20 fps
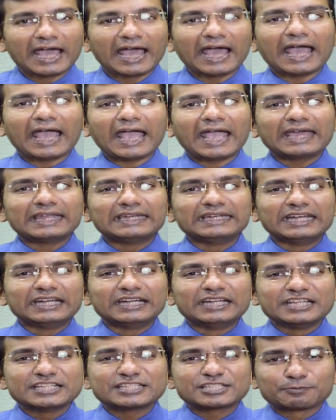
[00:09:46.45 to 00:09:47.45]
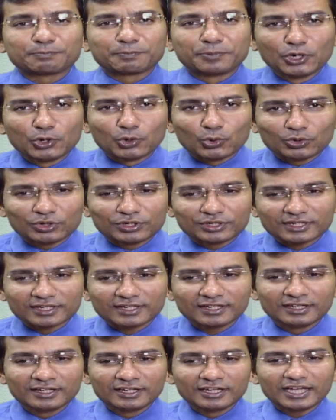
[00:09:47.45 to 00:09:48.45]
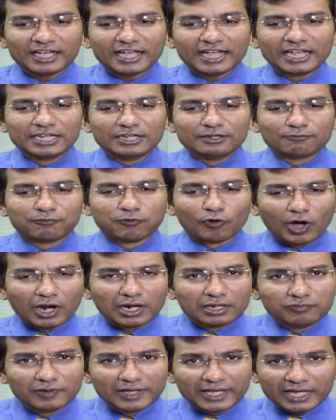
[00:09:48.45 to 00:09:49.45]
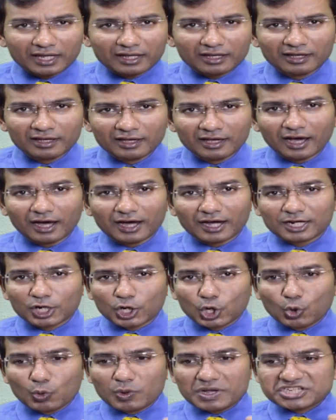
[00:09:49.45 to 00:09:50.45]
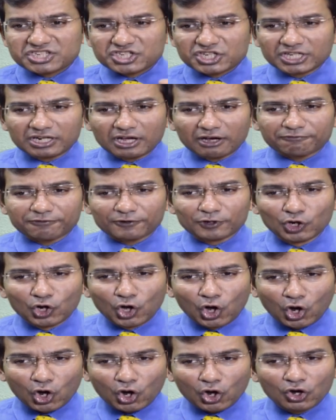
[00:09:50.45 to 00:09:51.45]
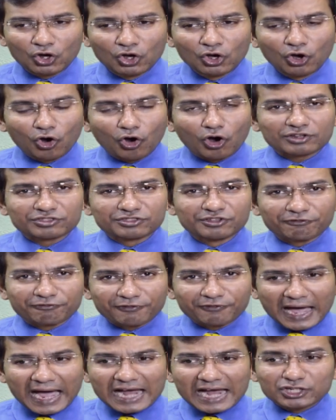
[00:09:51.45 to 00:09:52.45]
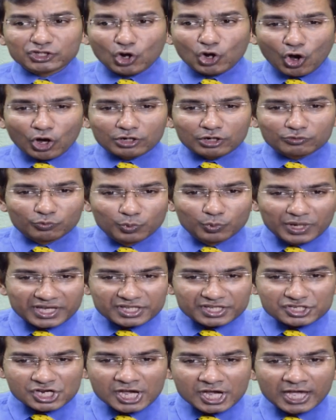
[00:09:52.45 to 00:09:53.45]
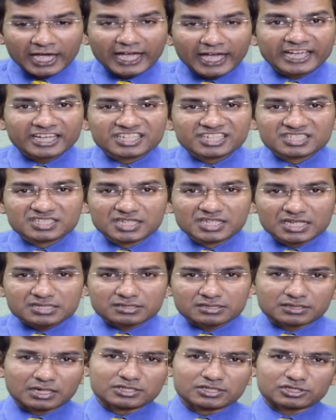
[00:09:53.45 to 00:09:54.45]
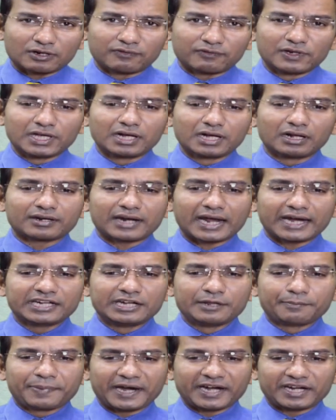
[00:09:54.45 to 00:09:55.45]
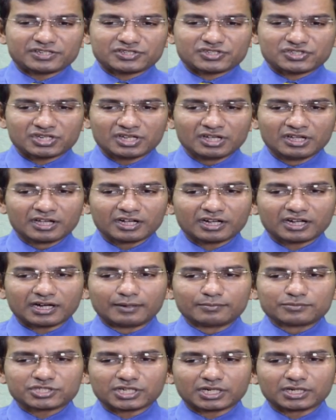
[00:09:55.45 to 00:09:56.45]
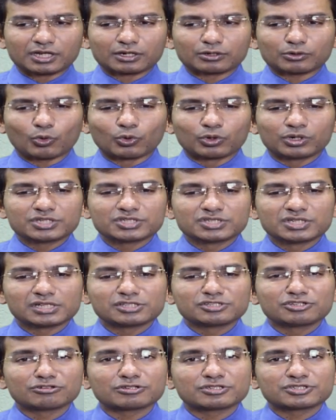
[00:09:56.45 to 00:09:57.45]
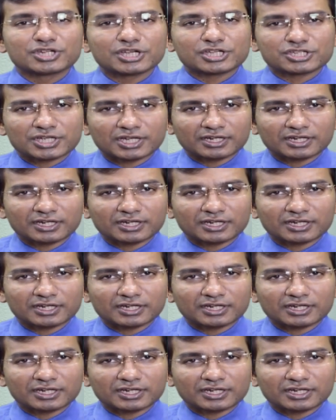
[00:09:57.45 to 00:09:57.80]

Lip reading: Any dispute involving a question of law or the fact on which existence of legal right depends comes under original jurisdiction.